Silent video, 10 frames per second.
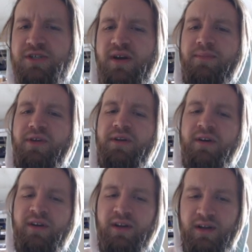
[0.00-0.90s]
something.
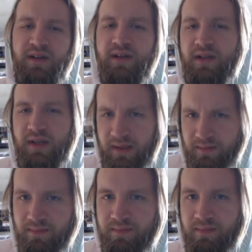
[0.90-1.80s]

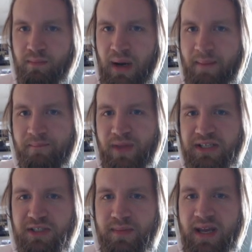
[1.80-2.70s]
But
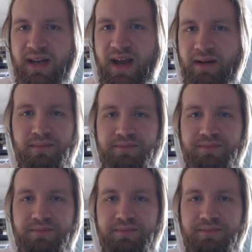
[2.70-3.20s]
that's the main deck.